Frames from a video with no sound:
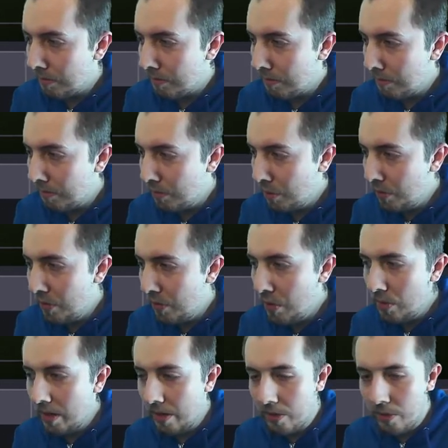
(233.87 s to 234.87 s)
move you
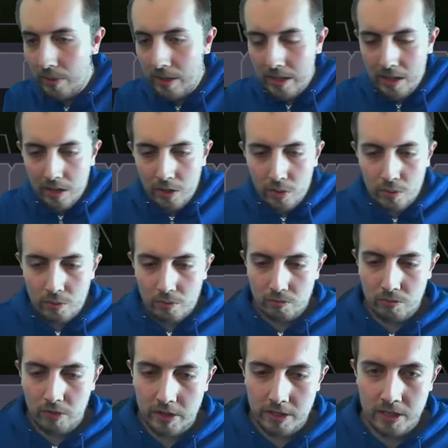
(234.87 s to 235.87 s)
out of the way. Cool.
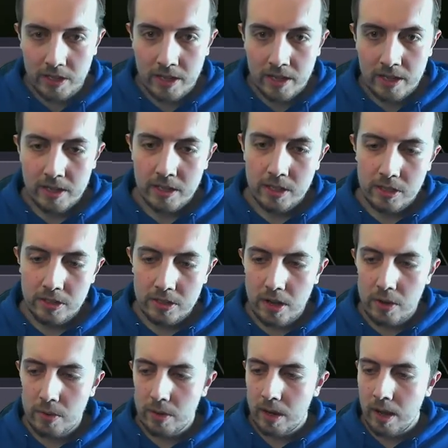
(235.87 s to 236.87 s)
Right.
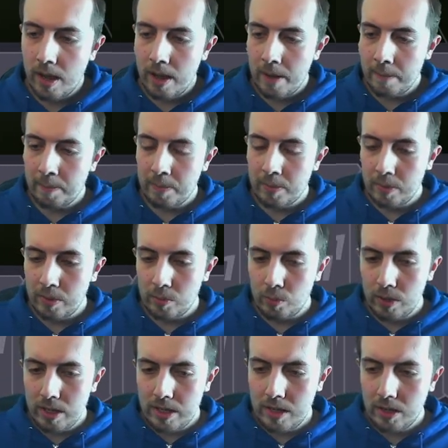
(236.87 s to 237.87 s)
So,
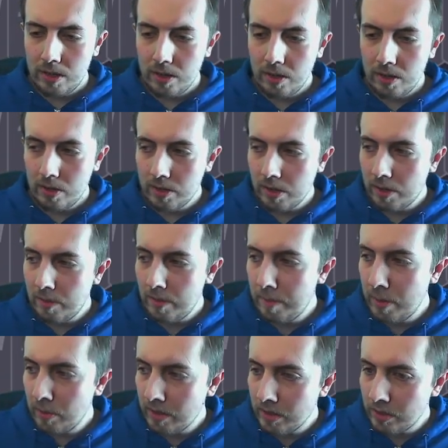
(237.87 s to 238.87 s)
we are going to be
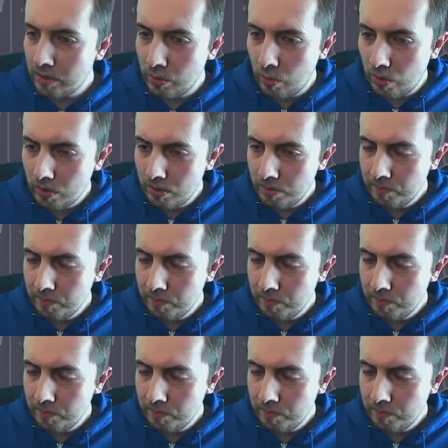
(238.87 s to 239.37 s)
building a squad.